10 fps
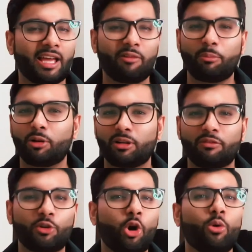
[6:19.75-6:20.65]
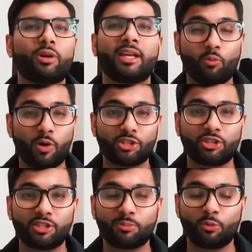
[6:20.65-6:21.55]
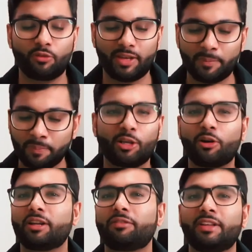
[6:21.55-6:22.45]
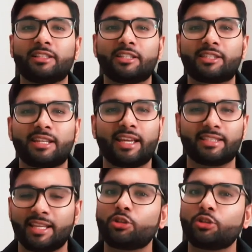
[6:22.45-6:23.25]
have a bottle of Coke, and watch this movie, and you're gonna feel just nice.